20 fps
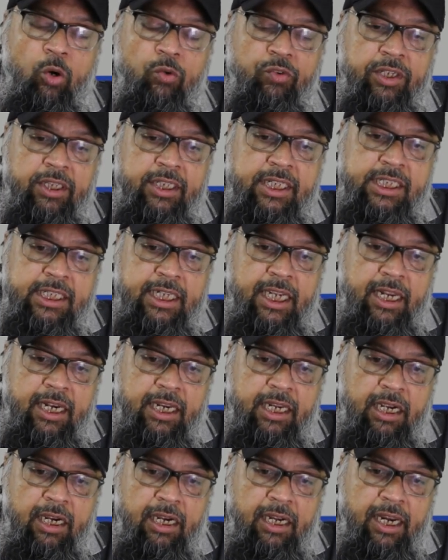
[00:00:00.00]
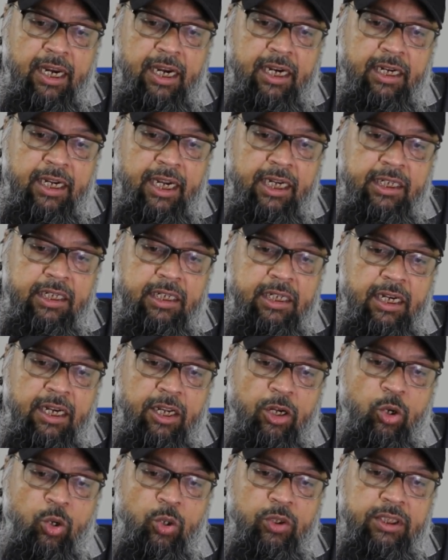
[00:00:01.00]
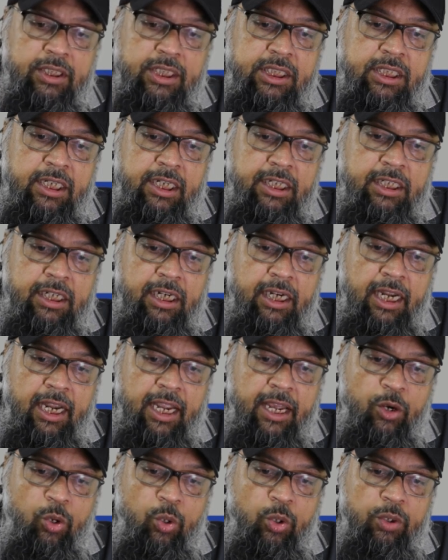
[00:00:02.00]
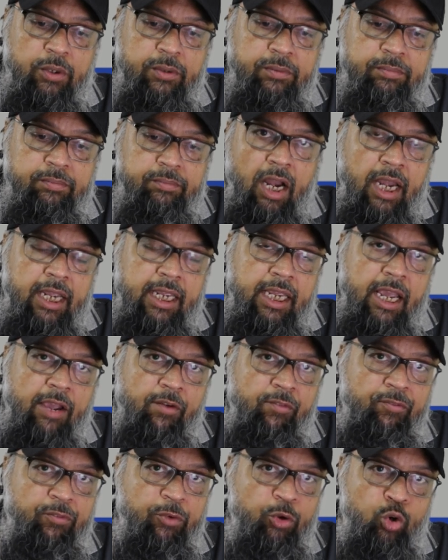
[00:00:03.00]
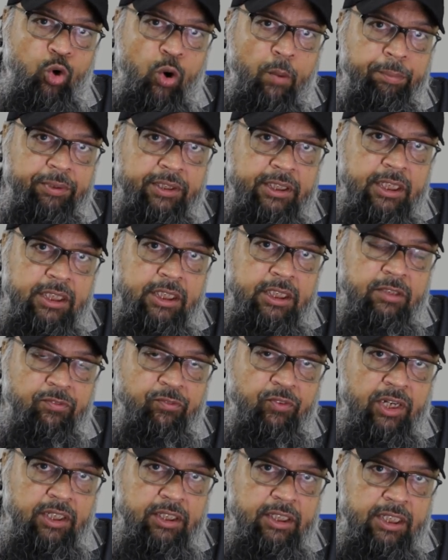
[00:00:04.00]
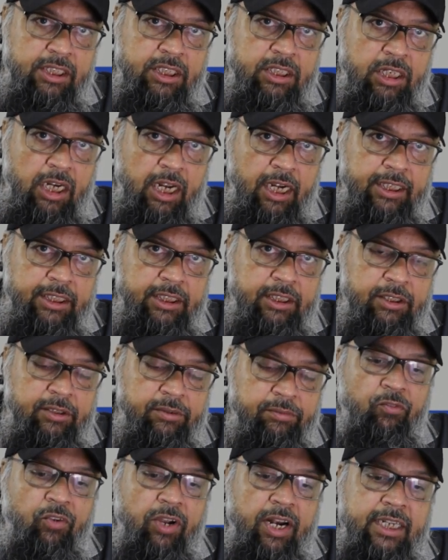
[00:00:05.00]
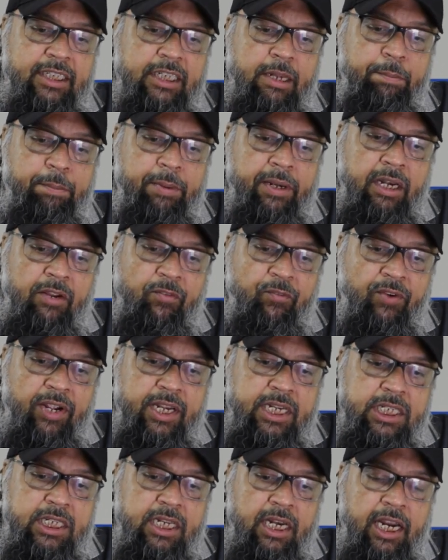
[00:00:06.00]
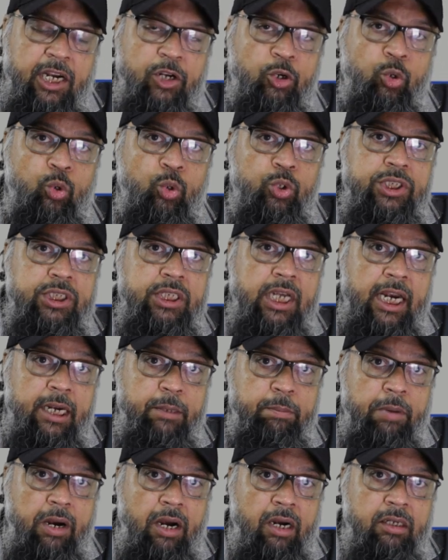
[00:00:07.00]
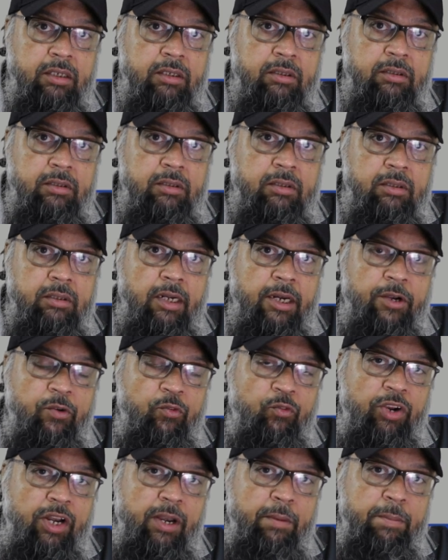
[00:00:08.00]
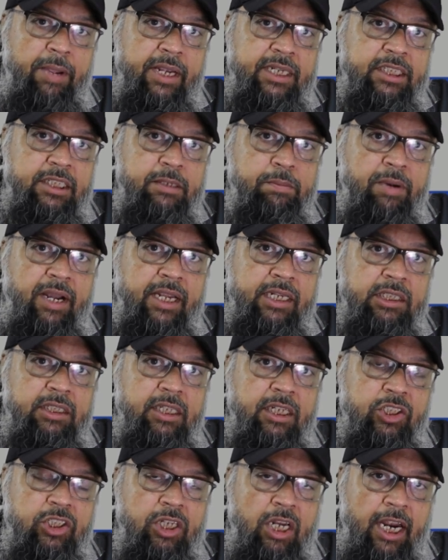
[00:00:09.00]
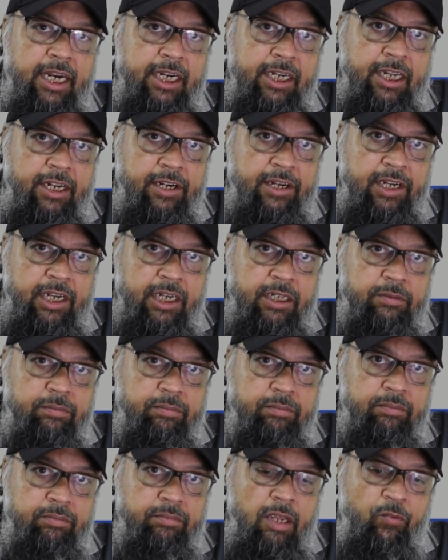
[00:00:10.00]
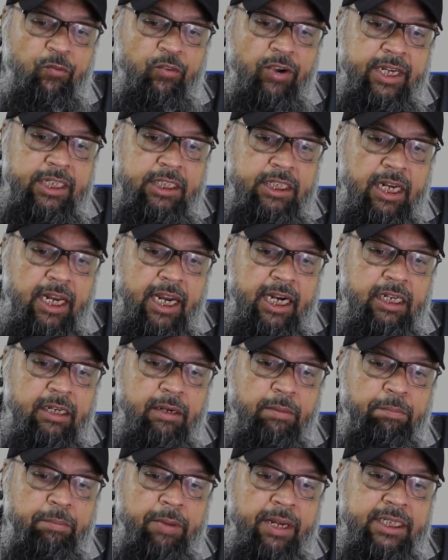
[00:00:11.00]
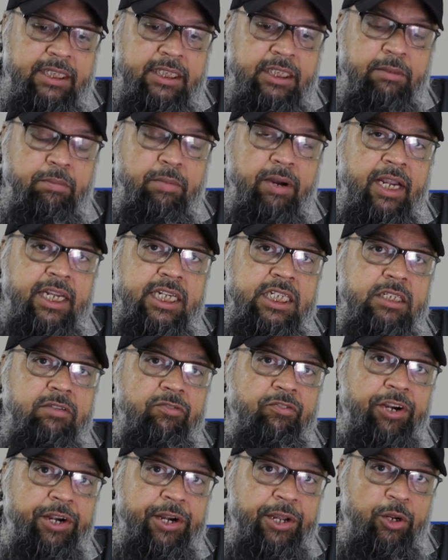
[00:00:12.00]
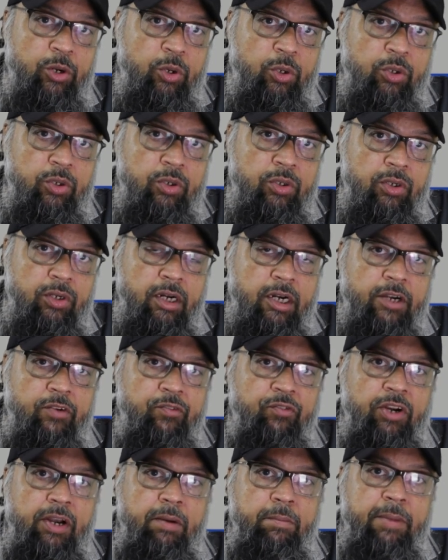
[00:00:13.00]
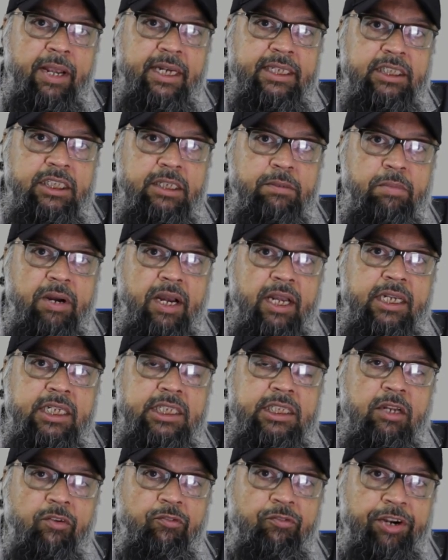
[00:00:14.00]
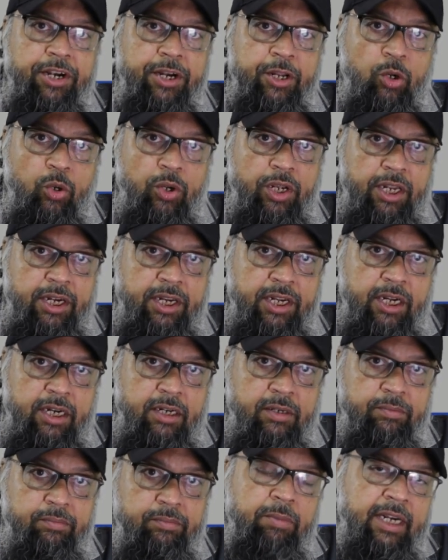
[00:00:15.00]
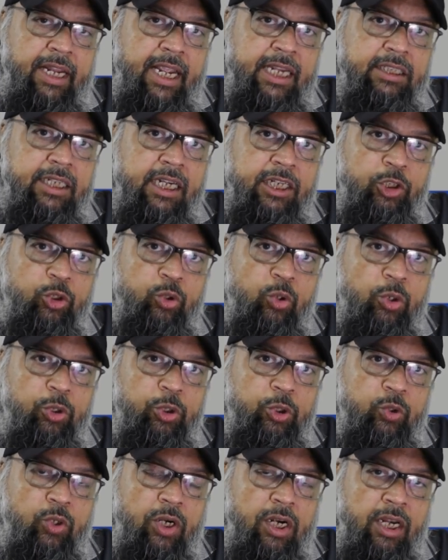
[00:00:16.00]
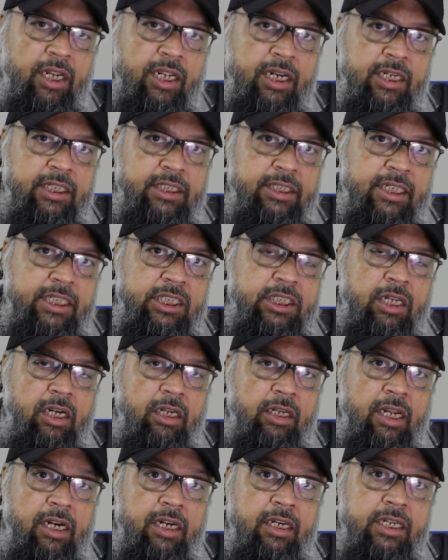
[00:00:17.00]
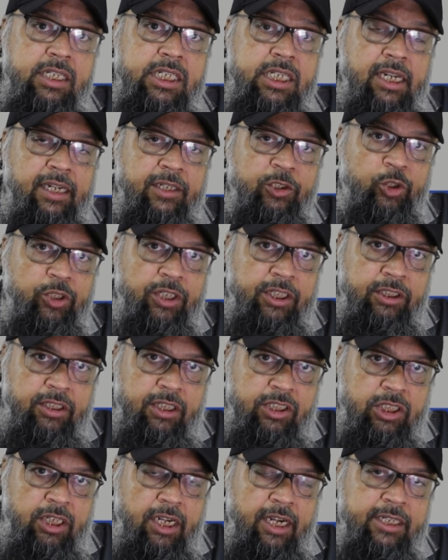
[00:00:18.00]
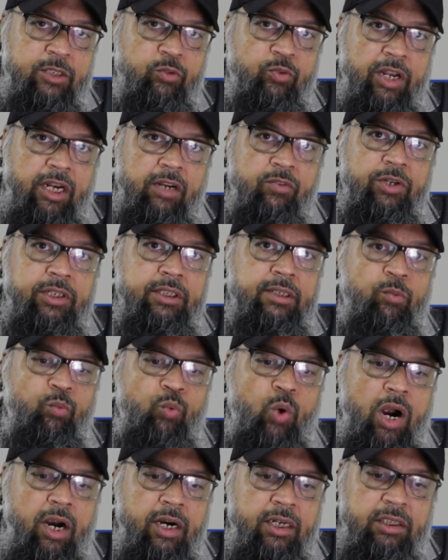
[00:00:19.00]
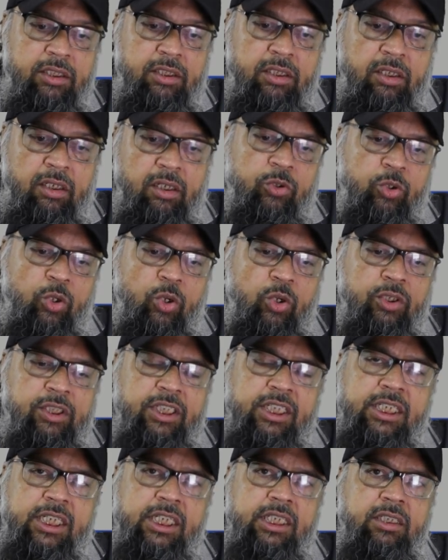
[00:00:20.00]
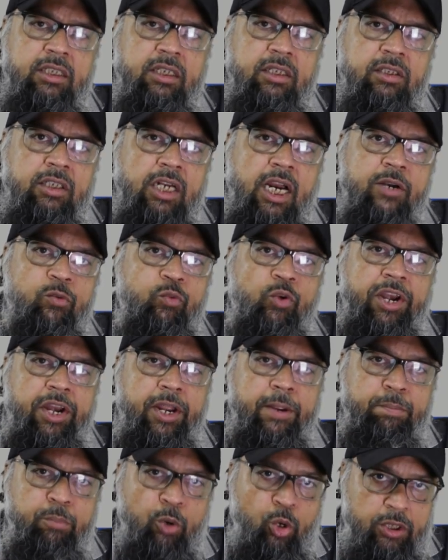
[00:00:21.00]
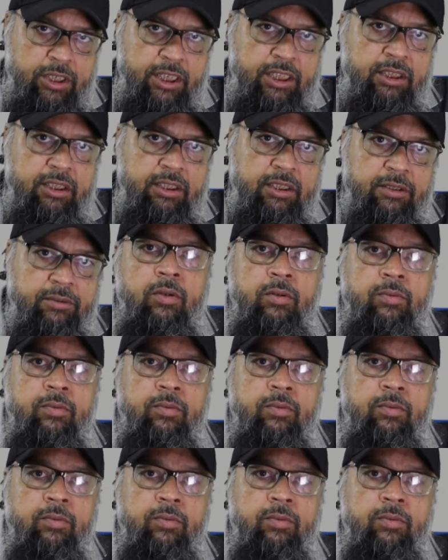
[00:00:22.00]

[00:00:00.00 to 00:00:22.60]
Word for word: over this area and I click on this little arrow, I have few options for this slide. For example, if I select no sidebar, it will maximize the slide area. If I select maximize video, it will maximize the video area. But as I showed you earlier, since the learners can change the size whenever they want, so this is not very important.